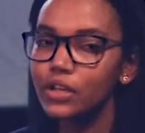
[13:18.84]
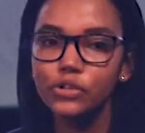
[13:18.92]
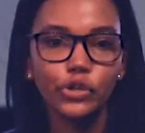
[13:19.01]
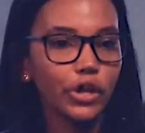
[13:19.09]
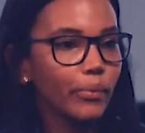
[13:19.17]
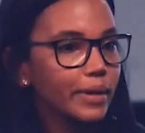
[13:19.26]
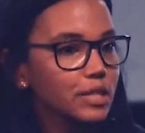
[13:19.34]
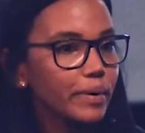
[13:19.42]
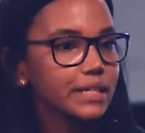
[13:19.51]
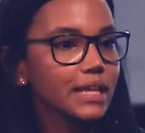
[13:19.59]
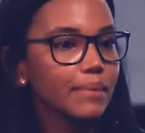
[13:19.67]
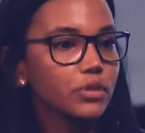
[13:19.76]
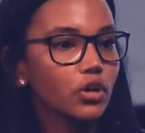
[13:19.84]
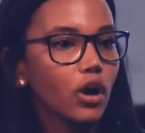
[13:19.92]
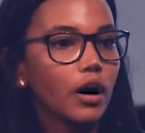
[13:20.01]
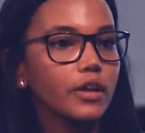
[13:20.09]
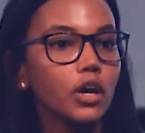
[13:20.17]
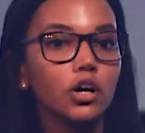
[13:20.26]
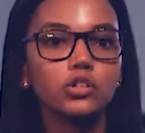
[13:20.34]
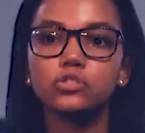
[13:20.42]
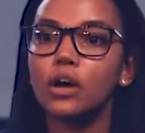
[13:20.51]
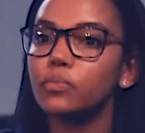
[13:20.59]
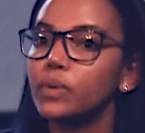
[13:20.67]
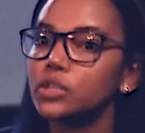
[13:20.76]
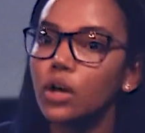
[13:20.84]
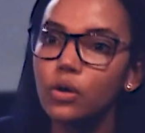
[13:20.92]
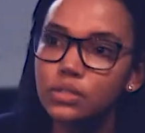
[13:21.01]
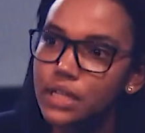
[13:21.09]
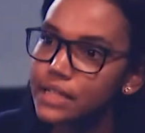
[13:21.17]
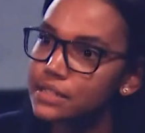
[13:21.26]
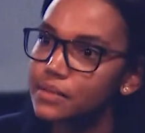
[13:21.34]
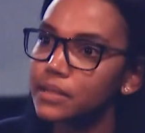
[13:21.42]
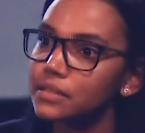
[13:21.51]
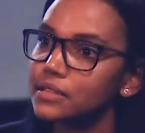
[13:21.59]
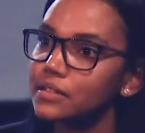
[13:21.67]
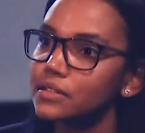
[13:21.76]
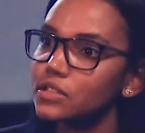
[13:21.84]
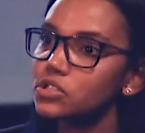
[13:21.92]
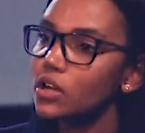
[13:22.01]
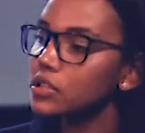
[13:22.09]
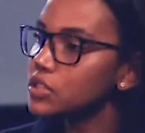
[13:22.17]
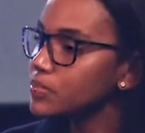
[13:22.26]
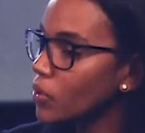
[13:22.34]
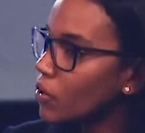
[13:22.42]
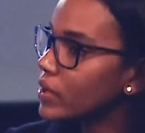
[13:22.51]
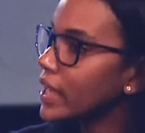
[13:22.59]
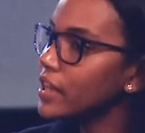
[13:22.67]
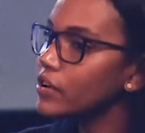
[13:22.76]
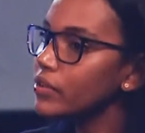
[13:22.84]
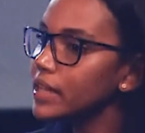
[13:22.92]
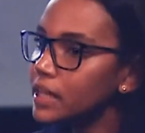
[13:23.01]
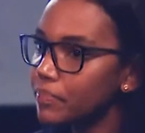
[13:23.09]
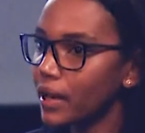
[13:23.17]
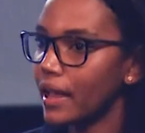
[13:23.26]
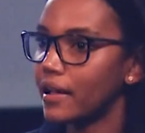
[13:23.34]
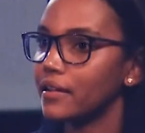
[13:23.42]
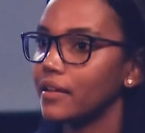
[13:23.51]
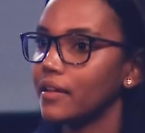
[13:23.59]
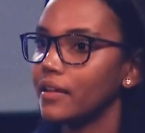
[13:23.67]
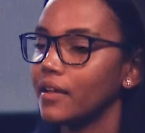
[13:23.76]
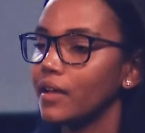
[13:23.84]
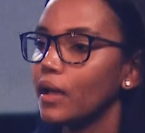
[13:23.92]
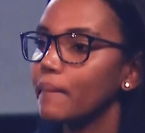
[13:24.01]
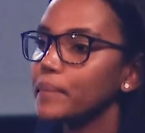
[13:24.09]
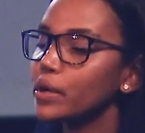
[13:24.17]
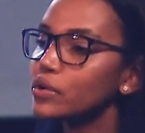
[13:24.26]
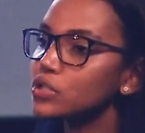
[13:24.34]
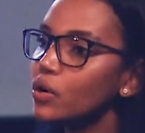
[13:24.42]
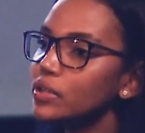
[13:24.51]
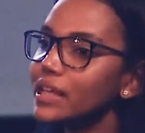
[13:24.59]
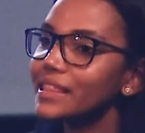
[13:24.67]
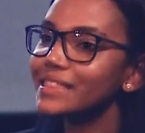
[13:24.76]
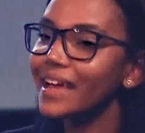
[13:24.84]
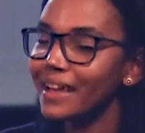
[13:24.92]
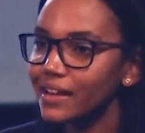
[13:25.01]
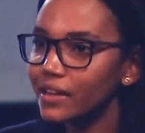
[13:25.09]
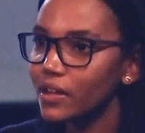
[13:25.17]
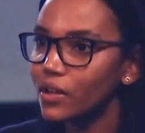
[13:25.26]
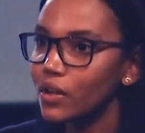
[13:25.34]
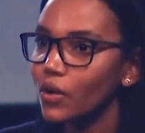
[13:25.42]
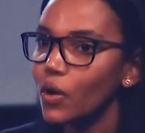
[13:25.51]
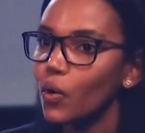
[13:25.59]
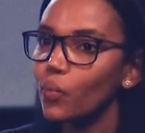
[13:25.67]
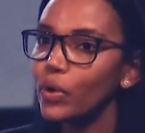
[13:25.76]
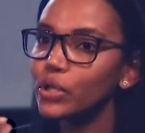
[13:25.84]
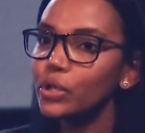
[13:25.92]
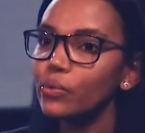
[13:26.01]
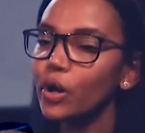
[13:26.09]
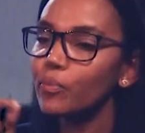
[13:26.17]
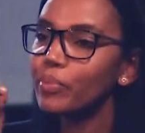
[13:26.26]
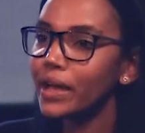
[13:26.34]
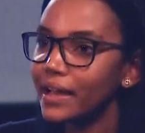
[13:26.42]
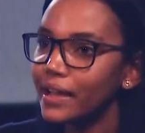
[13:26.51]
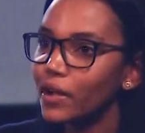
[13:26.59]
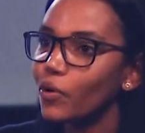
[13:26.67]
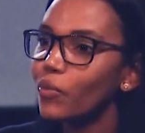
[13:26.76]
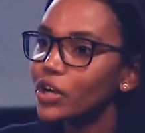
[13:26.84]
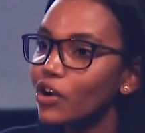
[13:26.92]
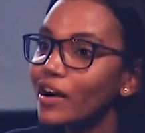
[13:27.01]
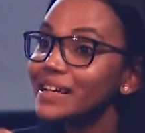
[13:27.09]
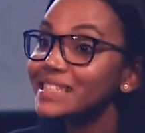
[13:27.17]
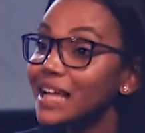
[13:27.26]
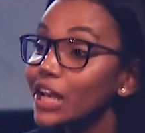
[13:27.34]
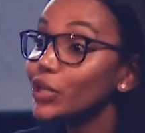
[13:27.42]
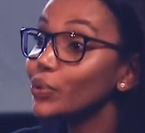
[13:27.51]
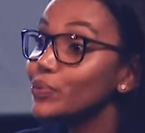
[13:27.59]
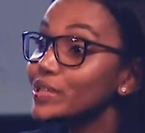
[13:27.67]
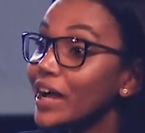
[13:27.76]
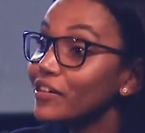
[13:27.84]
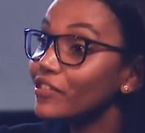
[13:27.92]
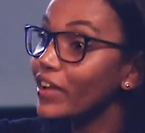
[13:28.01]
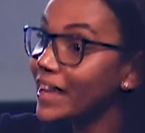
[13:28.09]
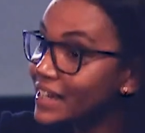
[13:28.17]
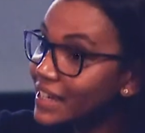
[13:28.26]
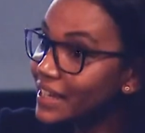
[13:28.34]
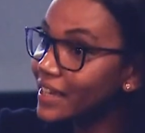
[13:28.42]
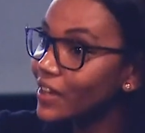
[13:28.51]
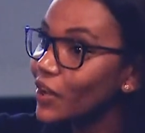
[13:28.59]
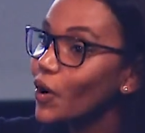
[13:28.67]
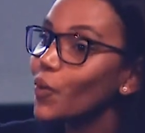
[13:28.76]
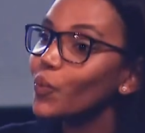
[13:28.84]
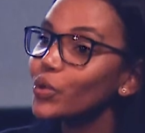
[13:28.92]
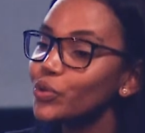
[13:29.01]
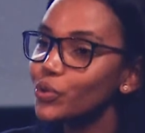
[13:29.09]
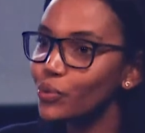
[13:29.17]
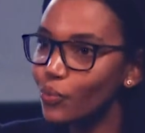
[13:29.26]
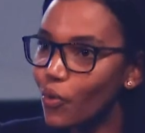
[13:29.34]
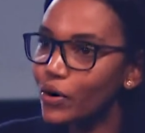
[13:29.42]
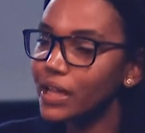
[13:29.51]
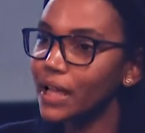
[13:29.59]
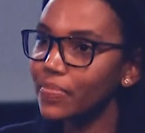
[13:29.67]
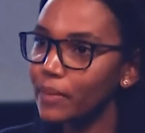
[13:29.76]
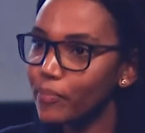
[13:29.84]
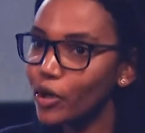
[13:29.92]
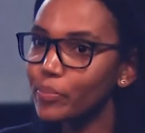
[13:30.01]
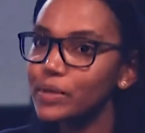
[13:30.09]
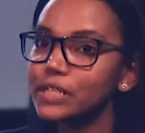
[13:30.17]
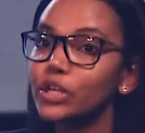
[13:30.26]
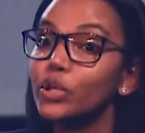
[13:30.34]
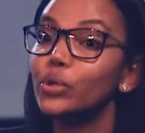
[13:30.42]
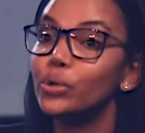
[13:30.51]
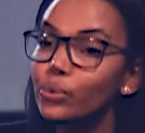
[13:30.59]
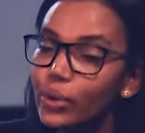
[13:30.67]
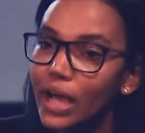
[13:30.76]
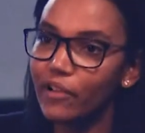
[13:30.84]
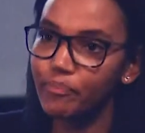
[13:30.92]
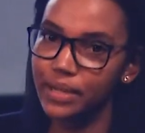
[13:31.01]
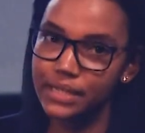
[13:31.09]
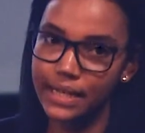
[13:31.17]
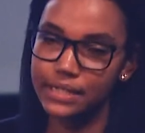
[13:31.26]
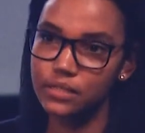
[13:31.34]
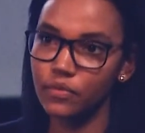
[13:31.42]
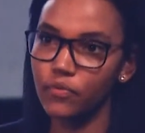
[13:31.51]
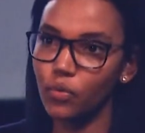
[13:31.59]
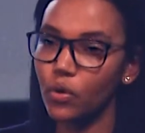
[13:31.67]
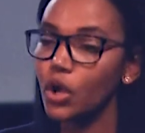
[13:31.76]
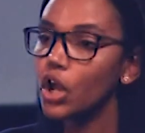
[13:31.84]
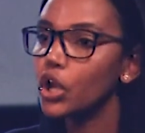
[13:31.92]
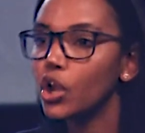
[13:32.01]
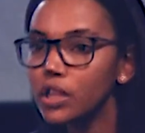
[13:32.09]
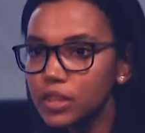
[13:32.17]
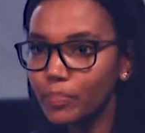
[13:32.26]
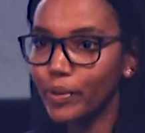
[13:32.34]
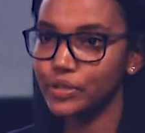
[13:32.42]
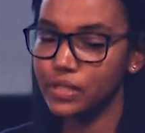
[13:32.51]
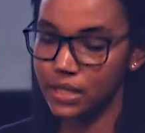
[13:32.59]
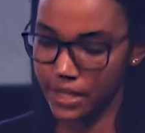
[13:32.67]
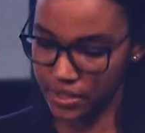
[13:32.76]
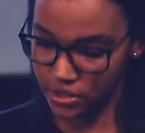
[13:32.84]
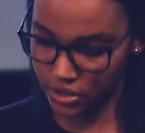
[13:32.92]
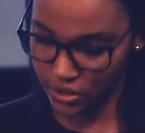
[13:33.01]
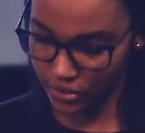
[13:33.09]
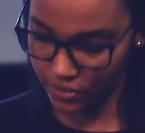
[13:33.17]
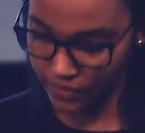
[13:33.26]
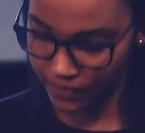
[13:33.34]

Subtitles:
You don't want to spend time with God? Start with the Old Testament. Start small. Get a reading plan. Because only then, when you obey what God is telling you directly, will you walk in the purpose that you have been destined for, not the person next to you.